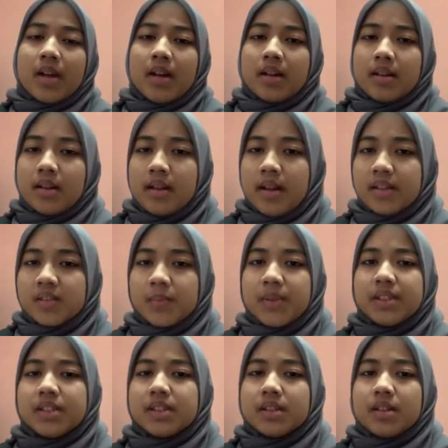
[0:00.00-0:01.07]
The next
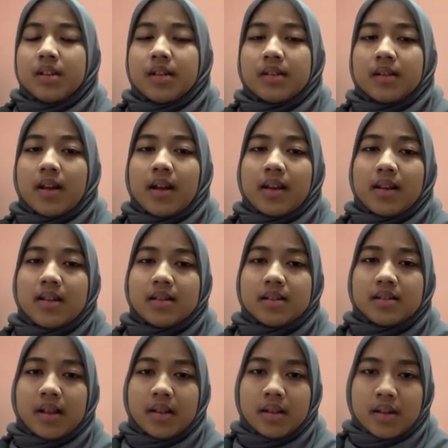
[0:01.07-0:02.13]
picture is an Achilles
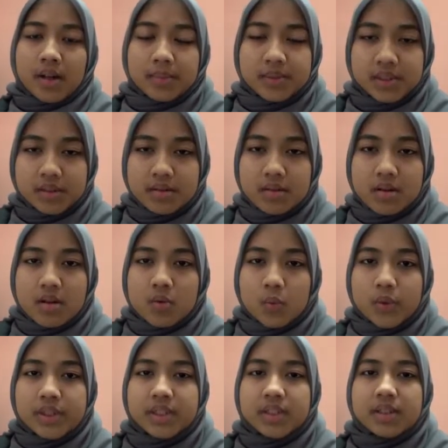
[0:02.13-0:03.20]
tendon rupture,
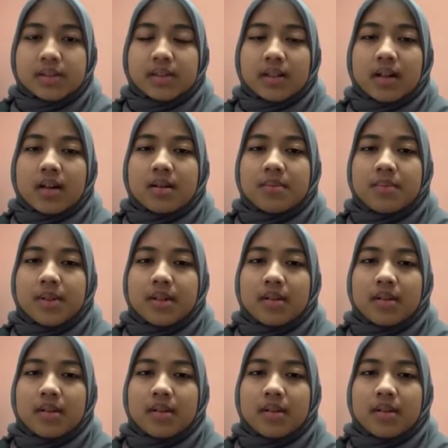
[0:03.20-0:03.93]
which is a complete